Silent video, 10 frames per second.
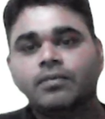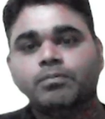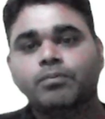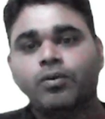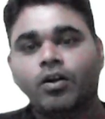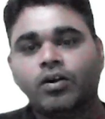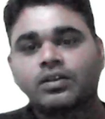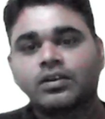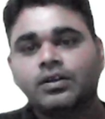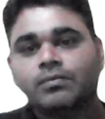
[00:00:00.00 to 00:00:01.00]

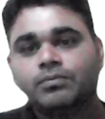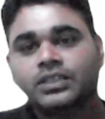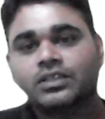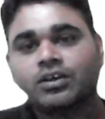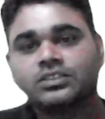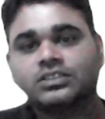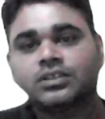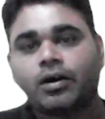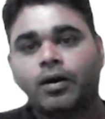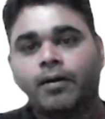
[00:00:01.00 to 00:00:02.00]
blood, because
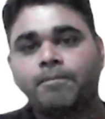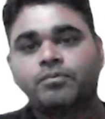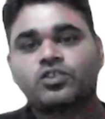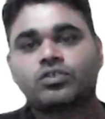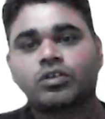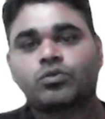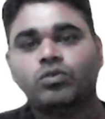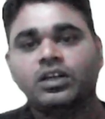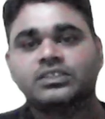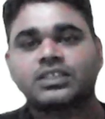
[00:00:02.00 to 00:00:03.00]
the
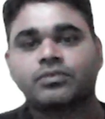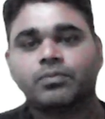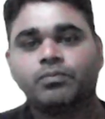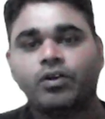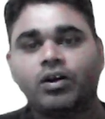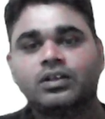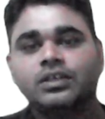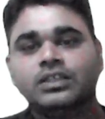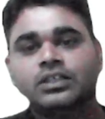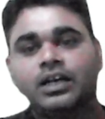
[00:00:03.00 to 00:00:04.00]
circulation of the blood,
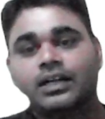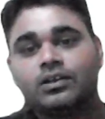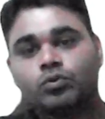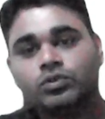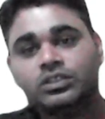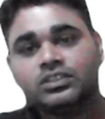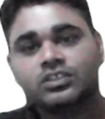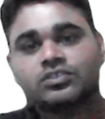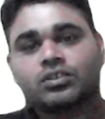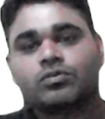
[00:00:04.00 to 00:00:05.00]
and with
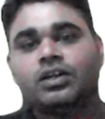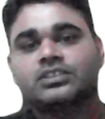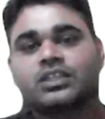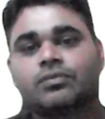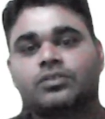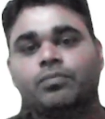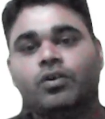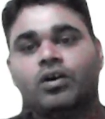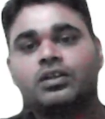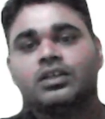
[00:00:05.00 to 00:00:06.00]
the circulation of the
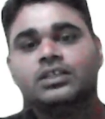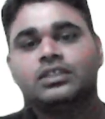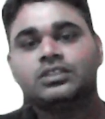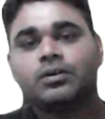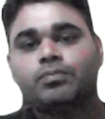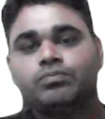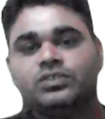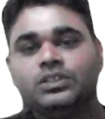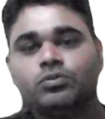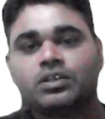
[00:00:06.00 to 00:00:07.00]
blood, the
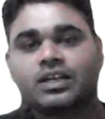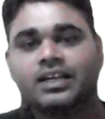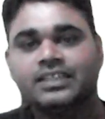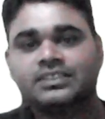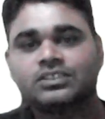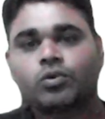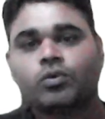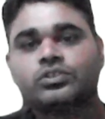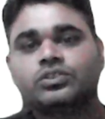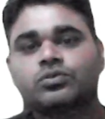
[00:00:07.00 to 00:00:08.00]
nutrients
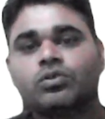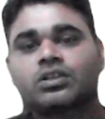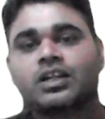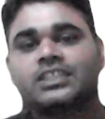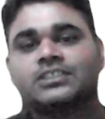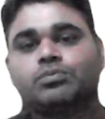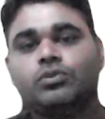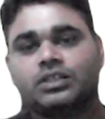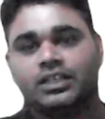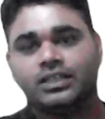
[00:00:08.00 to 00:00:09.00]
also
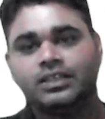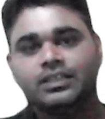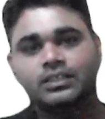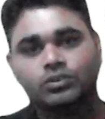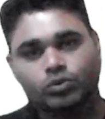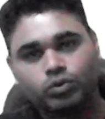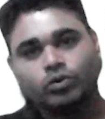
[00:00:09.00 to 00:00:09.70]
transported through